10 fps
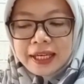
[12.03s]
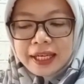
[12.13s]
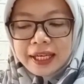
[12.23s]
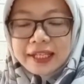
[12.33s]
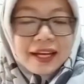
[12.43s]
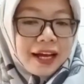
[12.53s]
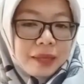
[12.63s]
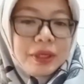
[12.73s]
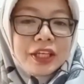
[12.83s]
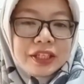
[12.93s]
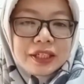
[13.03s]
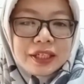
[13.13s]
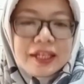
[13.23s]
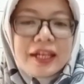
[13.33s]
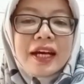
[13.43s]
And I'm
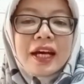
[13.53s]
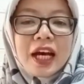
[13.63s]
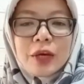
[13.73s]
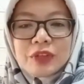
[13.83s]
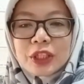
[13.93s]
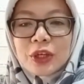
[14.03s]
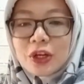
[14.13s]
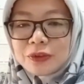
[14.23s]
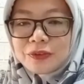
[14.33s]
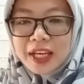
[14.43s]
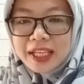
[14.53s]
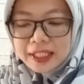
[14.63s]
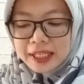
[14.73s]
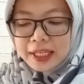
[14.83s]
here, I will convey